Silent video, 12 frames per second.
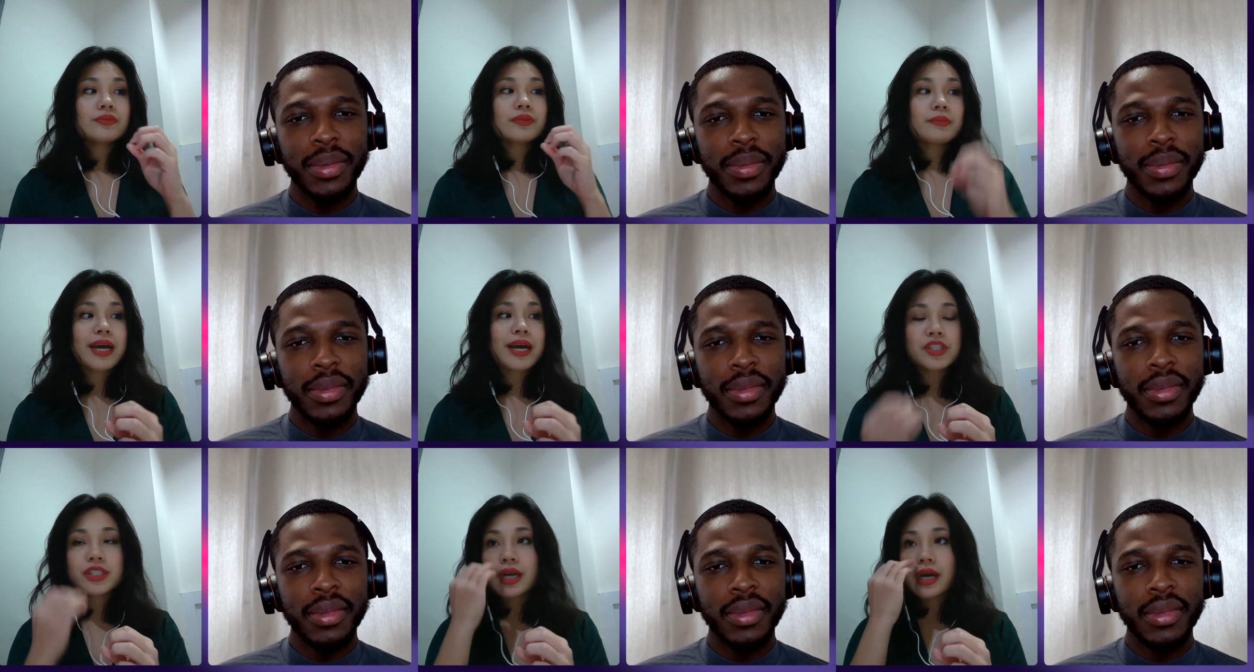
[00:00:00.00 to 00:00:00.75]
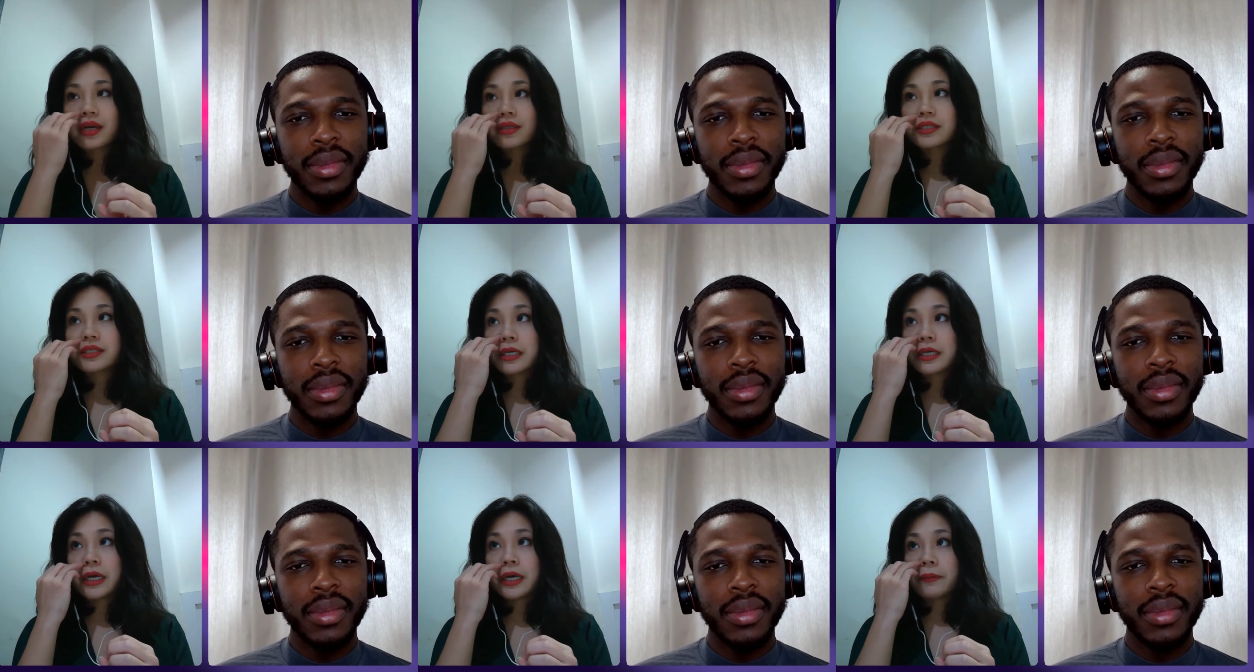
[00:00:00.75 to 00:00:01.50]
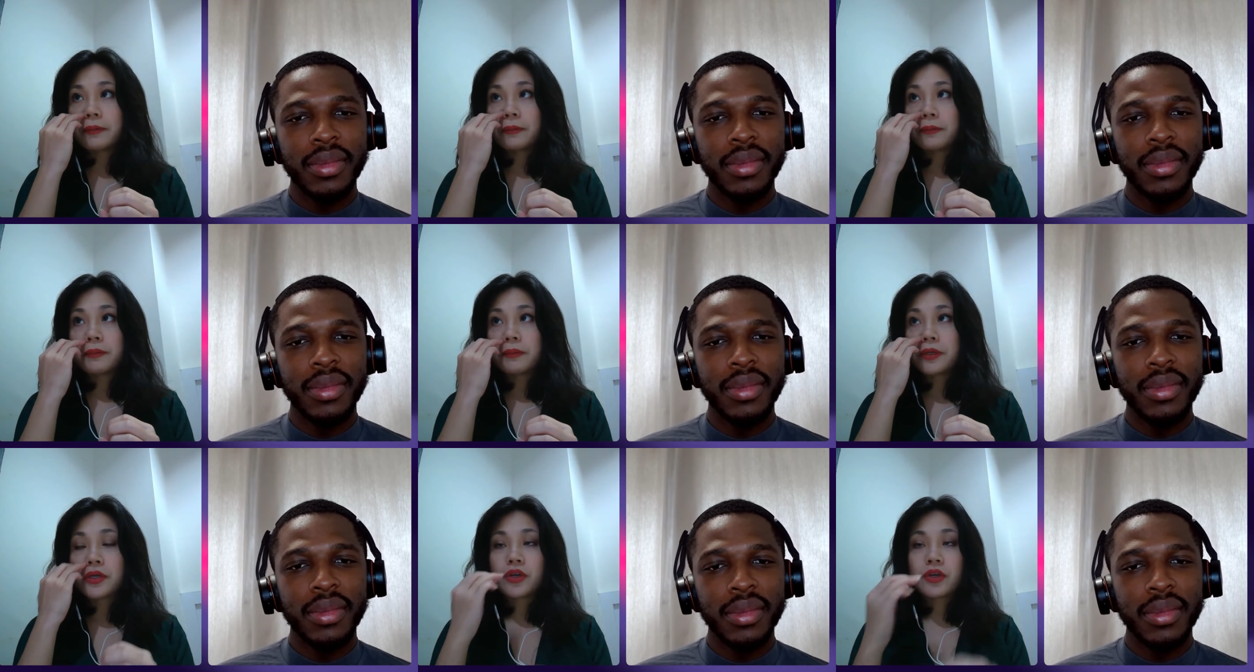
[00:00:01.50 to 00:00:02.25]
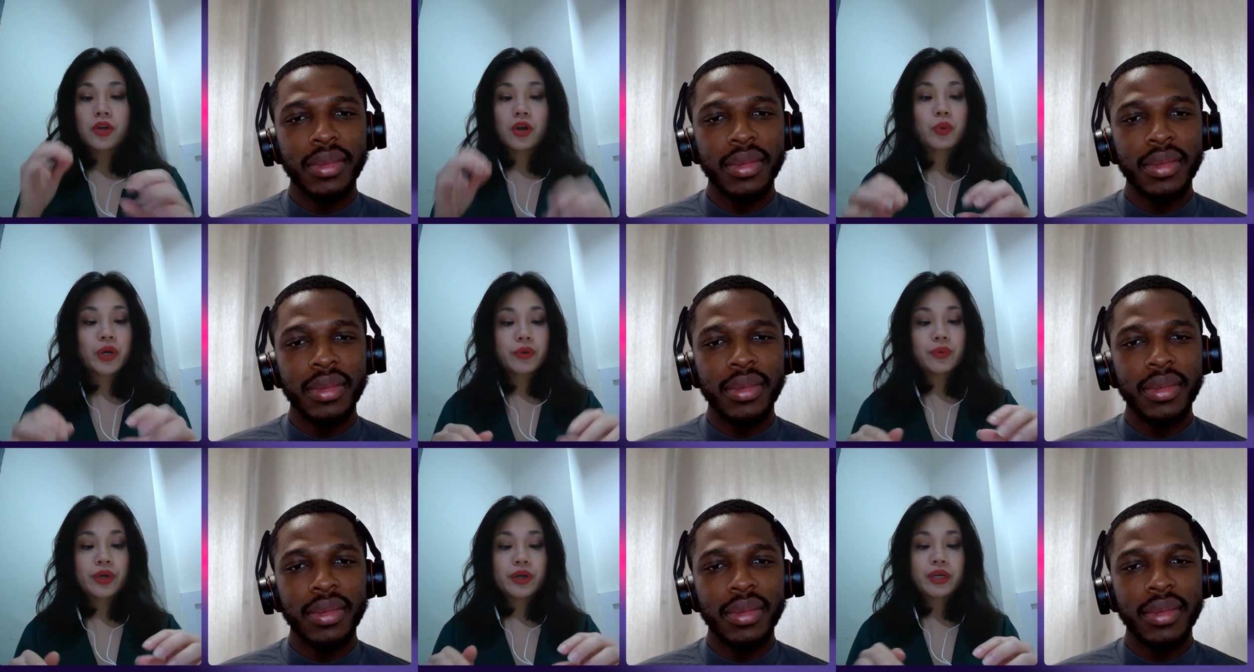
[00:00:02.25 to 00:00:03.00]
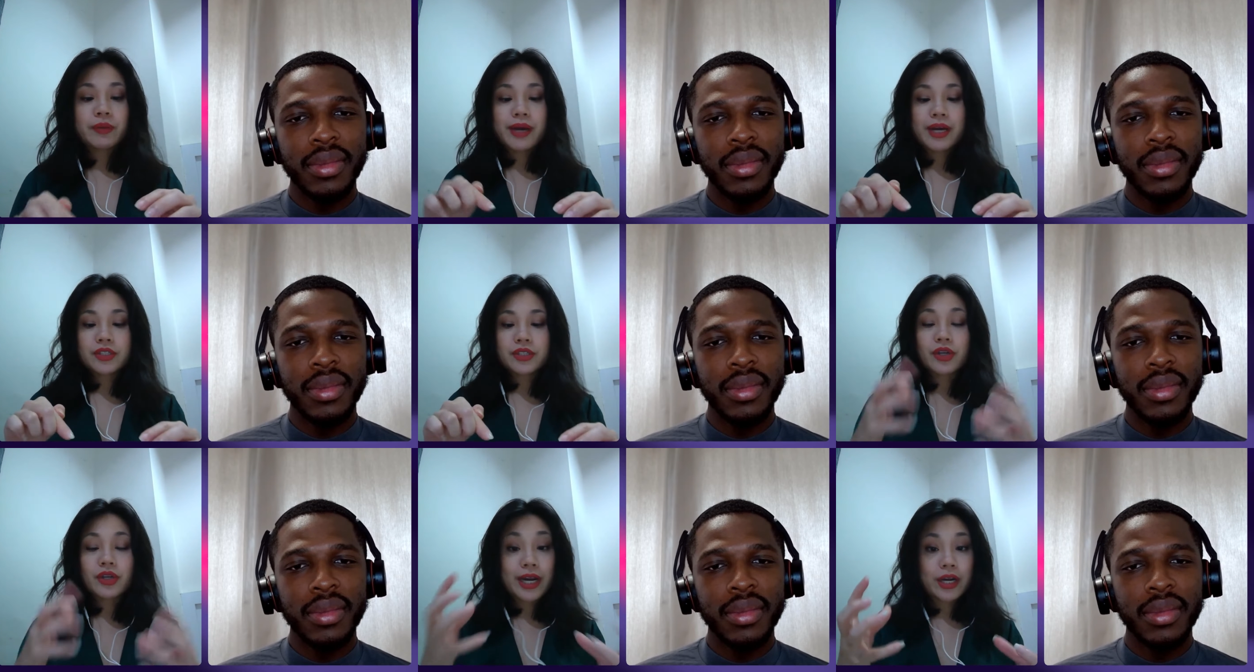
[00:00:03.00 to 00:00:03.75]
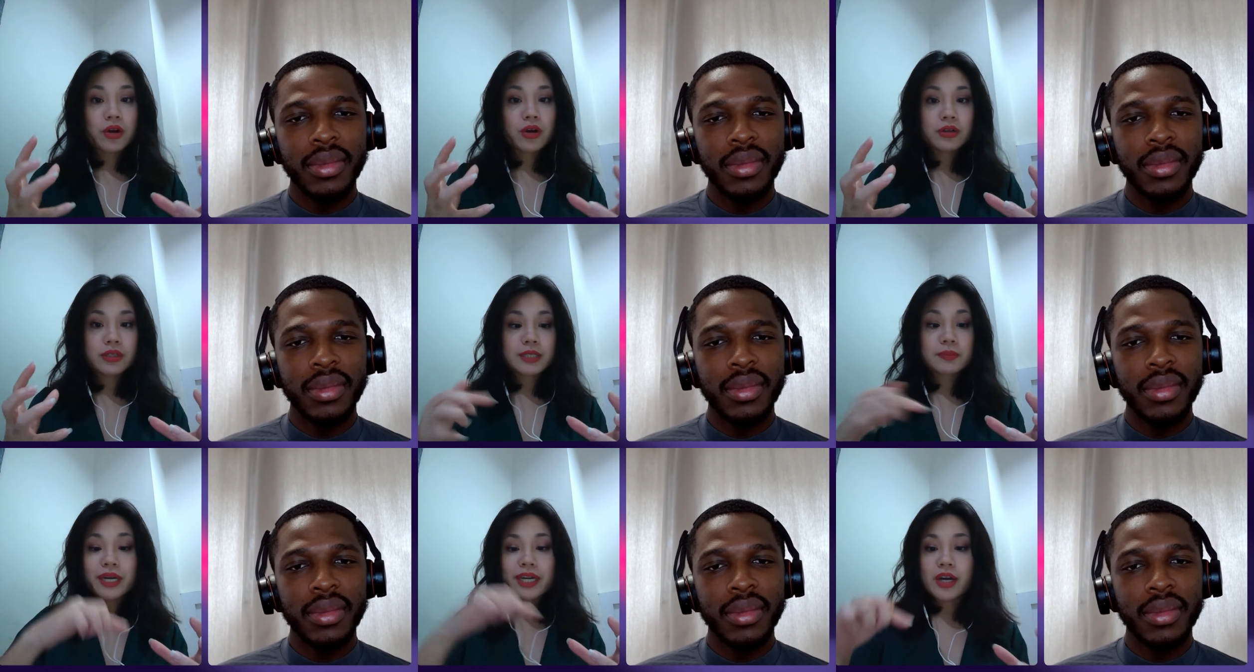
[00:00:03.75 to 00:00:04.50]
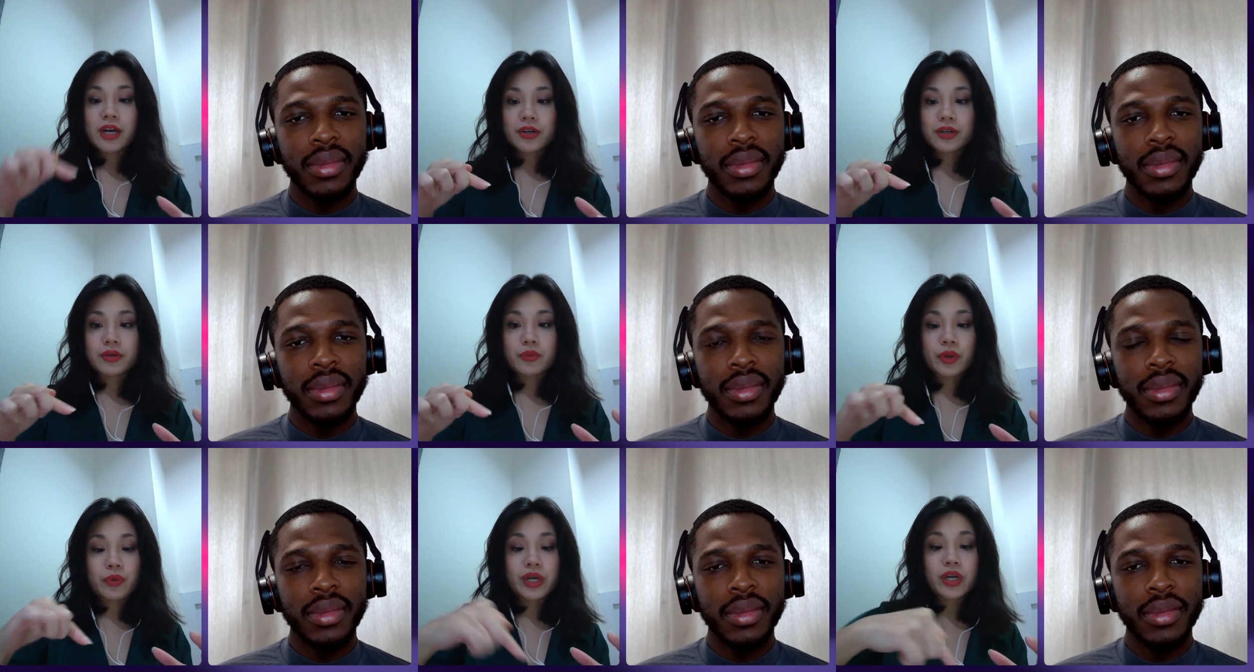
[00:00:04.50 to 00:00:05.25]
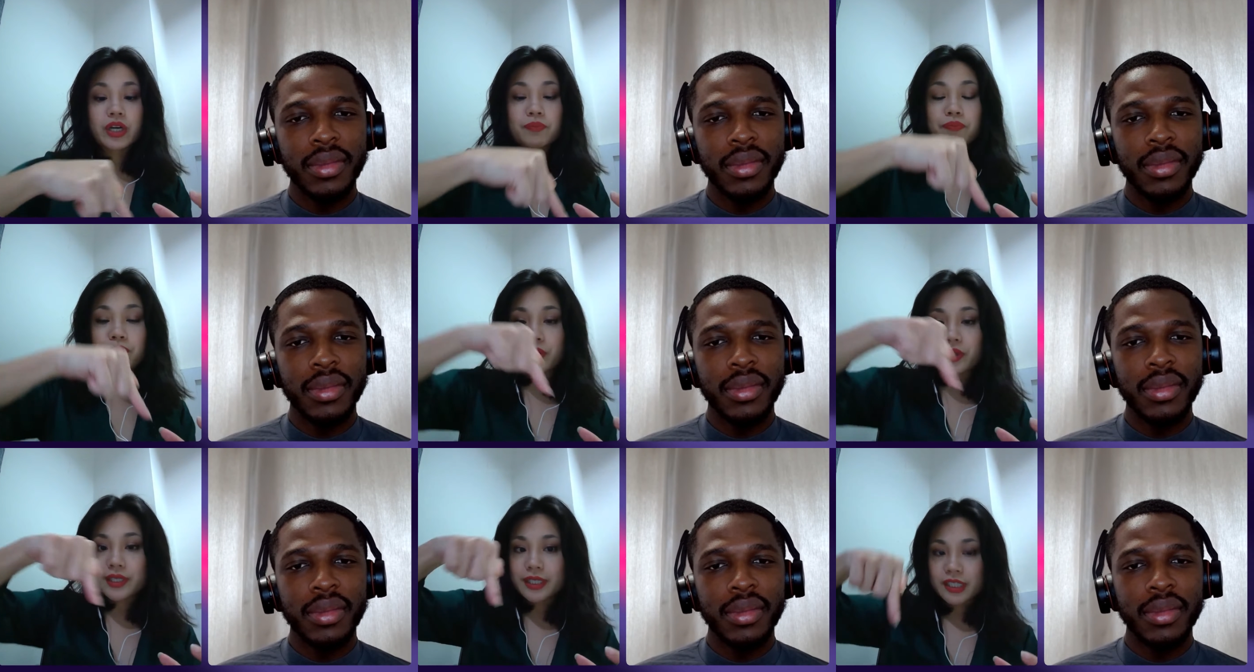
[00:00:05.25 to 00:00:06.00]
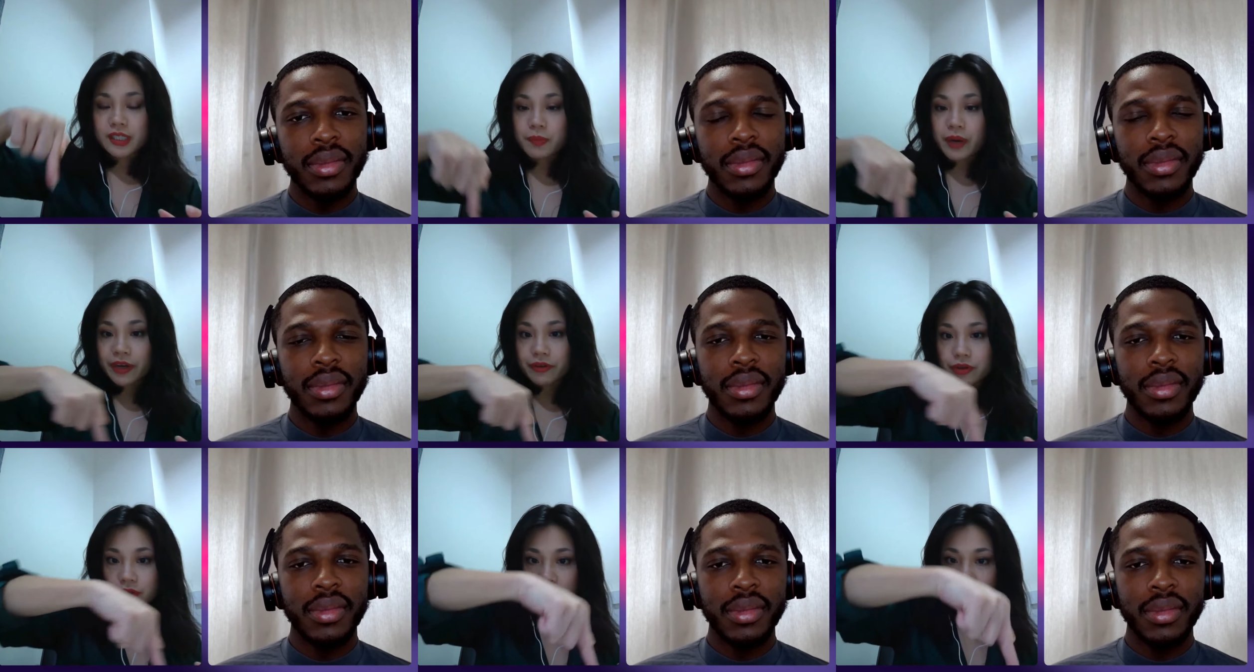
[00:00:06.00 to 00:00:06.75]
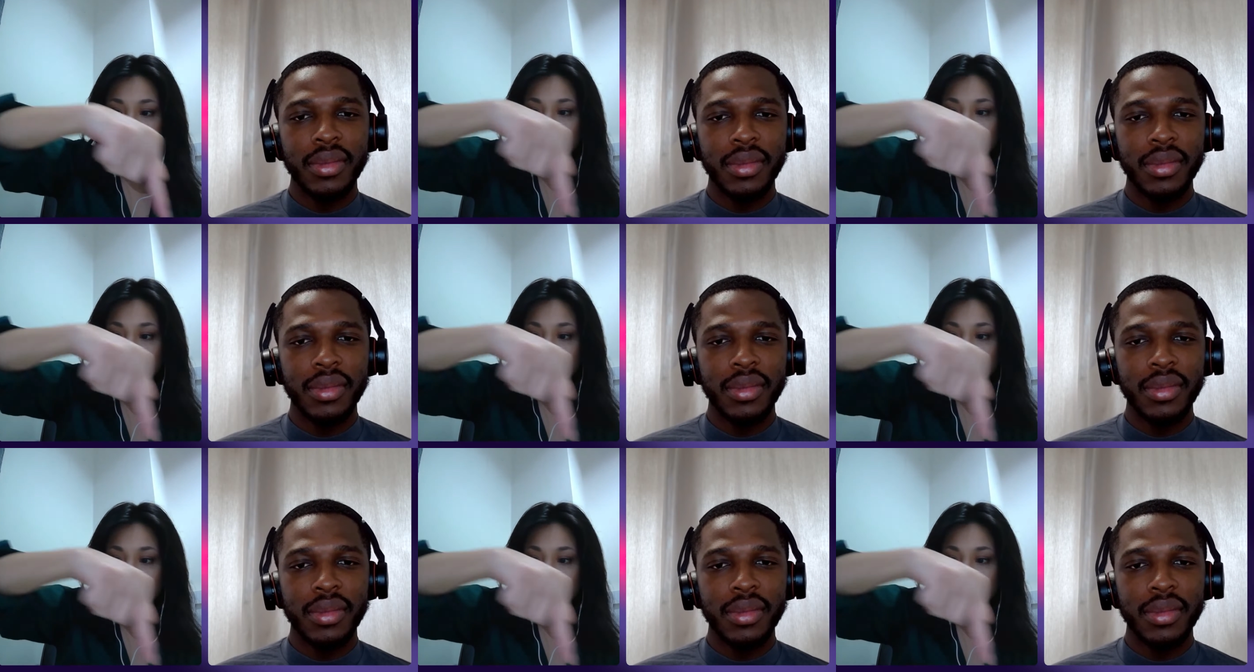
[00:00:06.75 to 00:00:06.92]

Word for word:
Speaker 1: imagine us, um, you know, we're, we're imagine, so I call this money garden, we, we're going to put this in a spiral